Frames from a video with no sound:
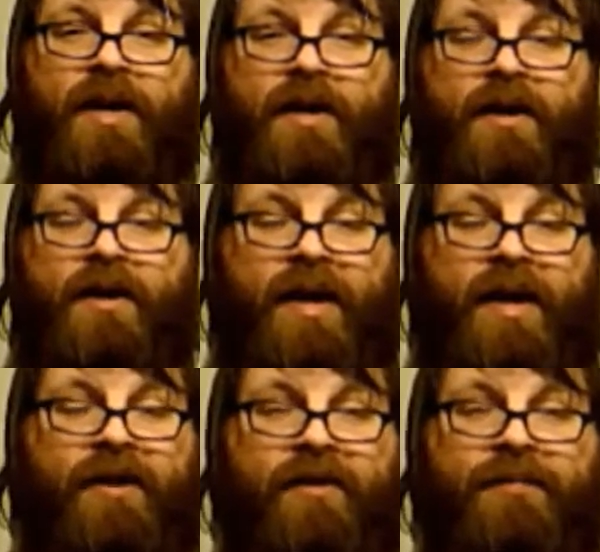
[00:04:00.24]

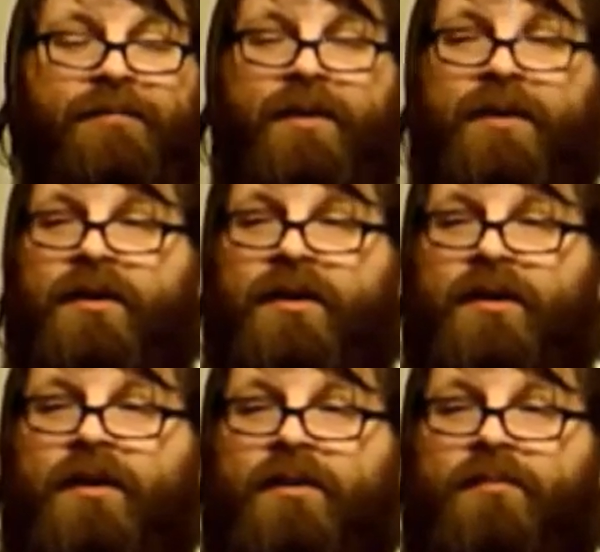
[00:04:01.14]
inaccurate,
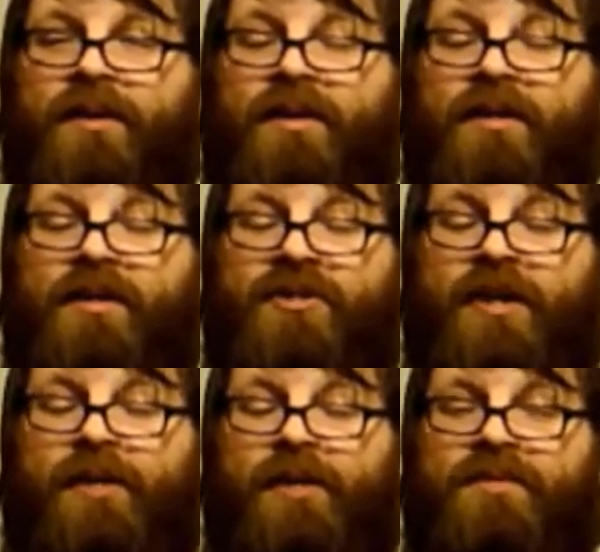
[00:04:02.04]
but
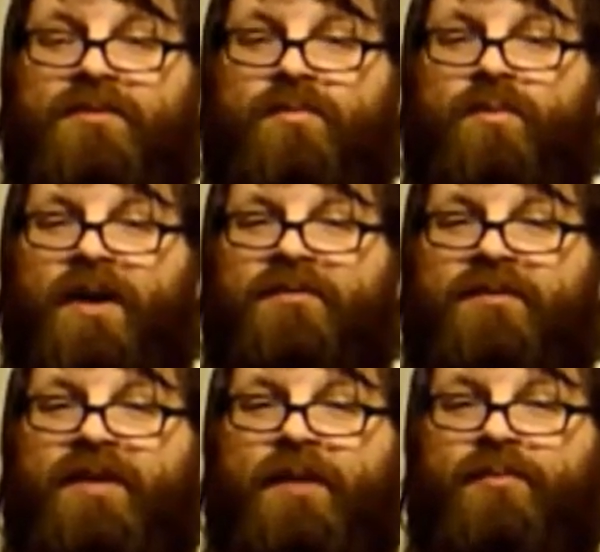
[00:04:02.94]
Shem's wife
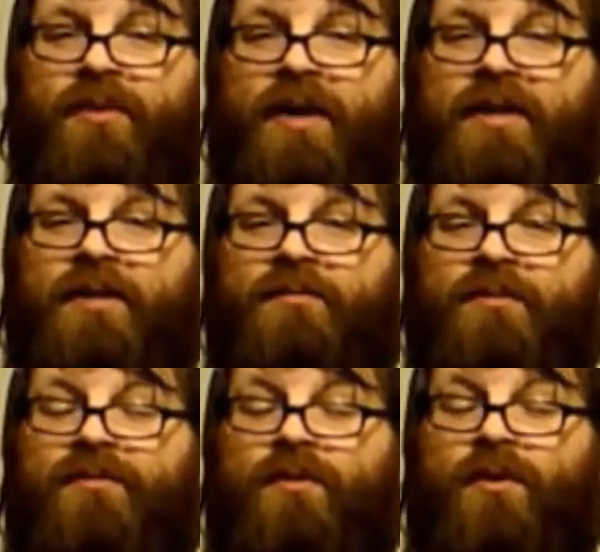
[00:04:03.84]
got pregnant
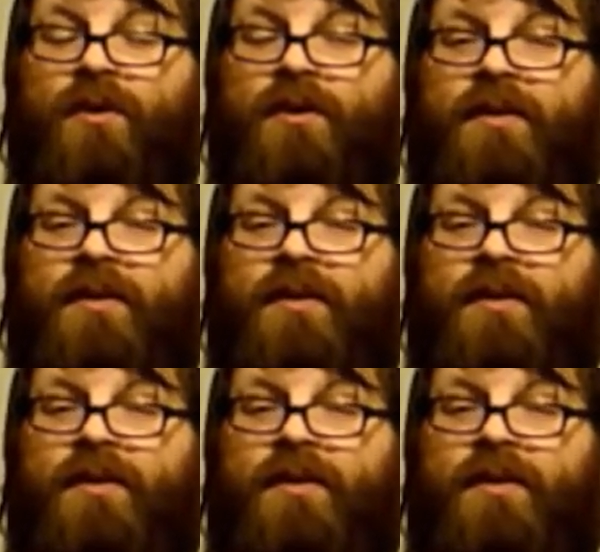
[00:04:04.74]
before